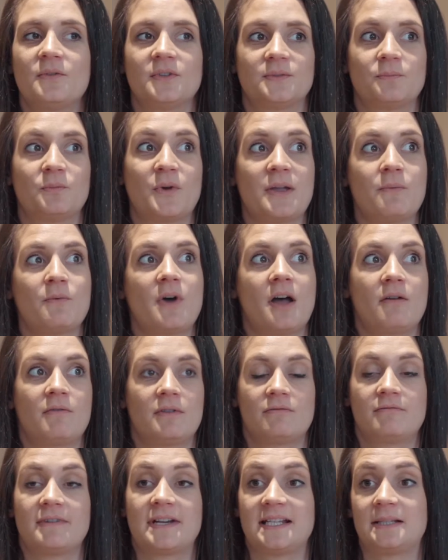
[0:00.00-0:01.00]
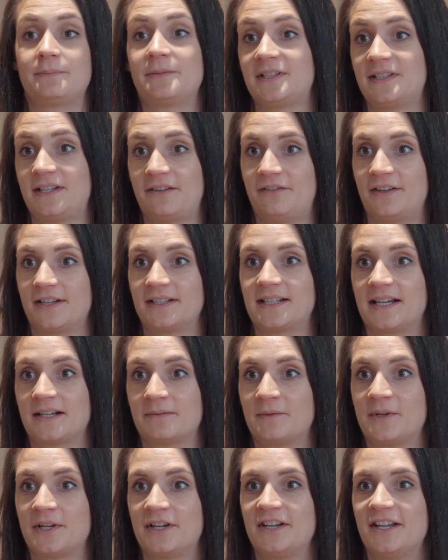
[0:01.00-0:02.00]
We work with a really specific
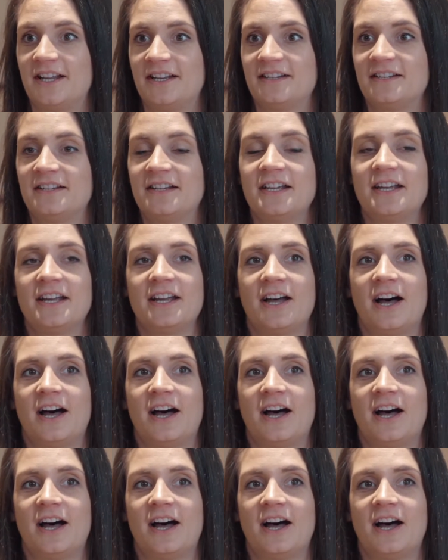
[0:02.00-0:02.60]
segment, and